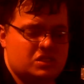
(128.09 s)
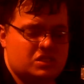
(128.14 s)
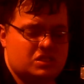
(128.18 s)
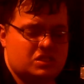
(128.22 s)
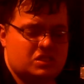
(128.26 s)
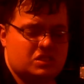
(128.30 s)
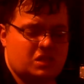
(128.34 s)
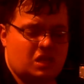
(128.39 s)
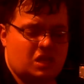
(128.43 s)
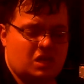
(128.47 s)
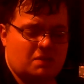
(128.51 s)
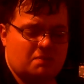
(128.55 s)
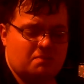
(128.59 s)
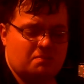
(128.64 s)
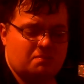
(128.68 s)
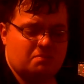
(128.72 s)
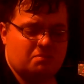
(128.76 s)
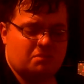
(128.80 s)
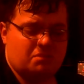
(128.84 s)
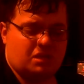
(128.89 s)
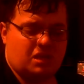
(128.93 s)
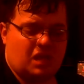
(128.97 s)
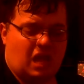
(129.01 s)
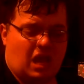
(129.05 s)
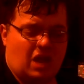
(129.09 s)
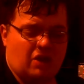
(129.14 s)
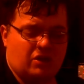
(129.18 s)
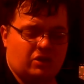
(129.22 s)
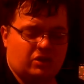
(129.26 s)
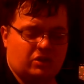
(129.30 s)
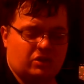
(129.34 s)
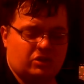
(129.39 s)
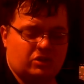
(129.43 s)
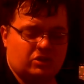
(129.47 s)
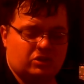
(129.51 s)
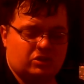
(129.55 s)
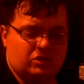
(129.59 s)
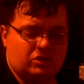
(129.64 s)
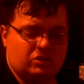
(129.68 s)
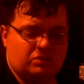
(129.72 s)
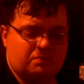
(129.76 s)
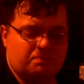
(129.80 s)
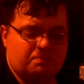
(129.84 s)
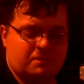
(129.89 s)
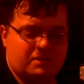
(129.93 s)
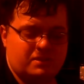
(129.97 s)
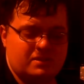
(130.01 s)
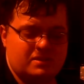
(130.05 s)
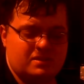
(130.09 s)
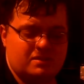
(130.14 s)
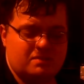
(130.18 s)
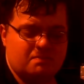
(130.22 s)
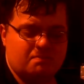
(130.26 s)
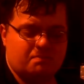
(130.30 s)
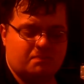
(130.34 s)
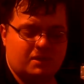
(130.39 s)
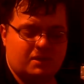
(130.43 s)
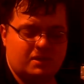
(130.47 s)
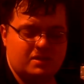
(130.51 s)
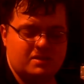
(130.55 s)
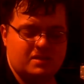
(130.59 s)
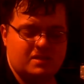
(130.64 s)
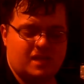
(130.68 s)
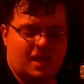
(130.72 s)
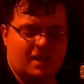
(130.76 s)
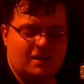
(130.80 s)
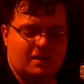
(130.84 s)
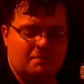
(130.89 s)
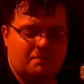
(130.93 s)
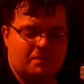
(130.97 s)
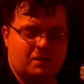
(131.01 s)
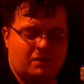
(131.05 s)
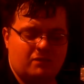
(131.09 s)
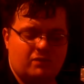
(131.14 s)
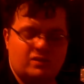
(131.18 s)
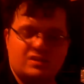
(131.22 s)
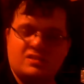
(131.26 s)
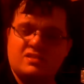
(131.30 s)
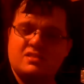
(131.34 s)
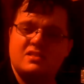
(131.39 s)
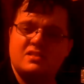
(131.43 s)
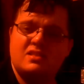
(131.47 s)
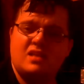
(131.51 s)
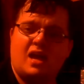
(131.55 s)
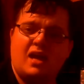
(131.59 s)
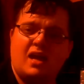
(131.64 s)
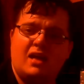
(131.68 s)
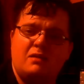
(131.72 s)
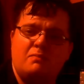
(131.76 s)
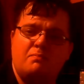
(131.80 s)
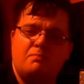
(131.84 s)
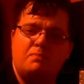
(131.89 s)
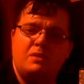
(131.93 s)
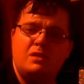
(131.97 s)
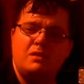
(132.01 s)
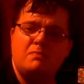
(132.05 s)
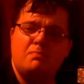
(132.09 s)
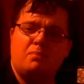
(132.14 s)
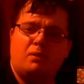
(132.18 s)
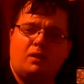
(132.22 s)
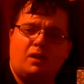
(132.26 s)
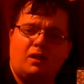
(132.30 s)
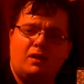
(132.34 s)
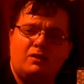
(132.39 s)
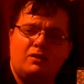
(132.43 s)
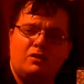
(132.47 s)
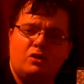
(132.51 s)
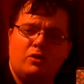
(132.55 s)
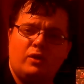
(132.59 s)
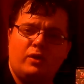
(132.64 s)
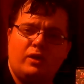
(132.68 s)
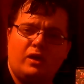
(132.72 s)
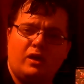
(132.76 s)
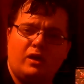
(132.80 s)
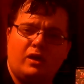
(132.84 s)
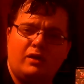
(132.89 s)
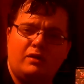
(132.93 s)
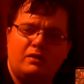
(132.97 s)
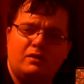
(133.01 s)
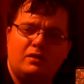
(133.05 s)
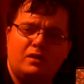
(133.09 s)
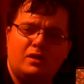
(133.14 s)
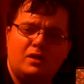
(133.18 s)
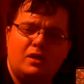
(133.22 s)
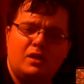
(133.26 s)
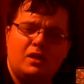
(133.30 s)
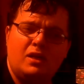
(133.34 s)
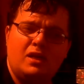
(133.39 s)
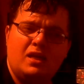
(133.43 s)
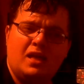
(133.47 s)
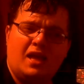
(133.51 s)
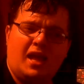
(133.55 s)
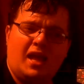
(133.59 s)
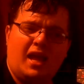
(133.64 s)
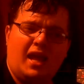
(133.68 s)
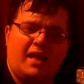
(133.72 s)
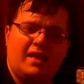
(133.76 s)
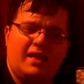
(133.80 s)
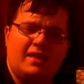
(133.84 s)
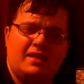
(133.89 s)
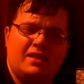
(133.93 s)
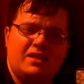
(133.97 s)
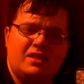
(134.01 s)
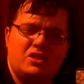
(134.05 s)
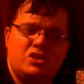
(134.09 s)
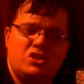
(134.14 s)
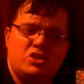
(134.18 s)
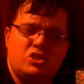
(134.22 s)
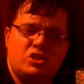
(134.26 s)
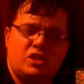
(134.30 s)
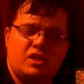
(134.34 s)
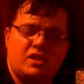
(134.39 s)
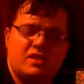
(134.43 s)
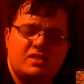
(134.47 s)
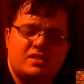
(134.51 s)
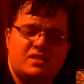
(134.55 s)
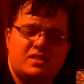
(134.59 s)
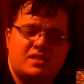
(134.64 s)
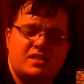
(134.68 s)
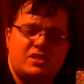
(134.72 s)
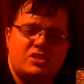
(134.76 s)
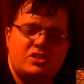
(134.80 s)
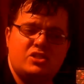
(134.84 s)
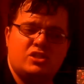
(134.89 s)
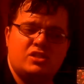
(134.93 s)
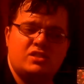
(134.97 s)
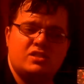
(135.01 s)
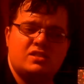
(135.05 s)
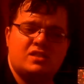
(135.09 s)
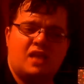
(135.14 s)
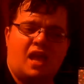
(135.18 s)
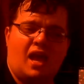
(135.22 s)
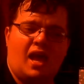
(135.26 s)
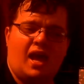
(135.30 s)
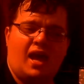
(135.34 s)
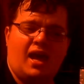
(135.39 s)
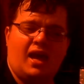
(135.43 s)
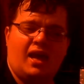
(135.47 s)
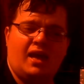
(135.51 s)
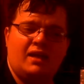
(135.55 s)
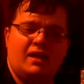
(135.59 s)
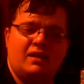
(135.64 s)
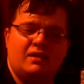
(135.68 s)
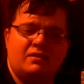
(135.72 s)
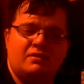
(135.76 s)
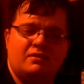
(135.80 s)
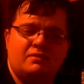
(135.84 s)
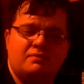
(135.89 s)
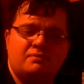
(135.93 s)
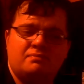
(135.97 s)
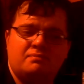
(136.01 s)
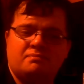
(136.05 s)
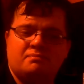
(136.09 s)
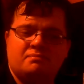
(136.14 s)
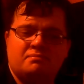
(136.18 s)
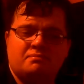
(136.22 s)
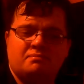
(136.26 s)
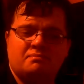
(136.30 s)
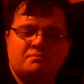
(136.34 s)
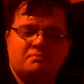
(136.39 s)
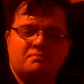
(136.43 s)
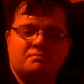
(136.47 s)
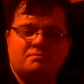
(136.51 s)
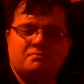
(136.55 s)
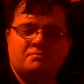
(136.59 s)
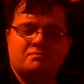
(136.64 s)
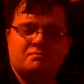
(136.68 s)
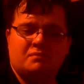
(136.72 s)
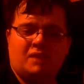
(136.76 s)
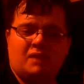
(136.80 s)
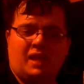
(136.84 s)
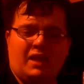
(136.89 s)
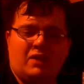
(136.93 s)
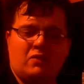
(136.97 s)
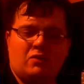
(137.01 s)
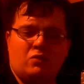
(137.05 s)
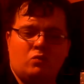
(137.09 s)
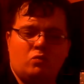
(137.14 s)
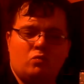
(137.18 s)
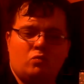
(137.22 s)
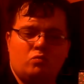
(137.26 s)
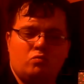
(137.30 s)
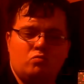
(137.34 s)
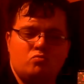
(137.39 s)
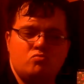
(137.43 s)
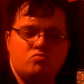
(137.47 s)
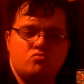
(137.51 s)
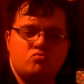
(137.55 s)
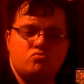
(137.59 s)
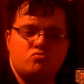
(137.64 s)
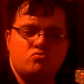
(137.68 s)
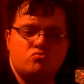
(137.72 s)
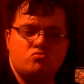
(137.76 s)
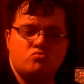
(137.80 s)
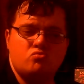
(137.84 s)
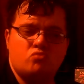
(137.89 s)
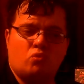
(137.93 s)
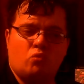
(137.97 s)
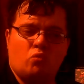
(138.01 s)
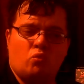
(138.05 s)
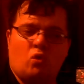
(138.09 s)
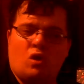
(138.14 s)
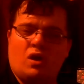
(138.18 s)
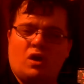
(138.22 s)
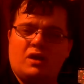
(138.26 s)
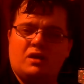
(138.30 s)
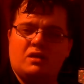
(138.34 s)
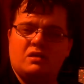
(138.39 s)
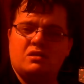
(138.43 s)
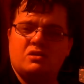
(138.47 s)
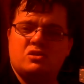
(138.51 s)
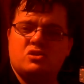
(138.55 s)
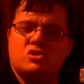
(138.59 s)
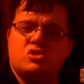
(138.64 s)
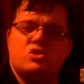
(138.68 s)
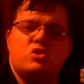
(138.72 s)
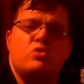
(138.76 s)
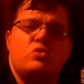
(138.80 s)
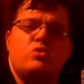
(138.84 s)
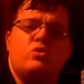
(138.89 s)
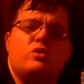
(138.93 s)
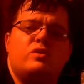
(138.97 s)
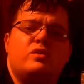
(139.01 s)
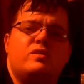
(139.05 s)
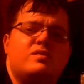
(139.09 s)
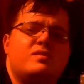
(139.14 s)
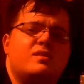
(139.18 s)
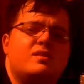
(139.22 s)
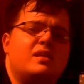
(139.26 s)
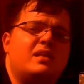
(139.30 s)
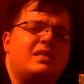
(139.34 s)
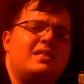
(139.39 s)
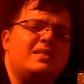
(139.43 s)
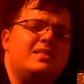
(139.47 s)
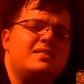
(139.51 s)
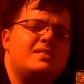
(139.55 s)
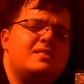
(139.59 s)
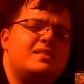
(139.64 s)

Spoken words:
Some characters, Buzz had a bit of a side B plot going on, and then Jesse just had like 1-2 good scenes.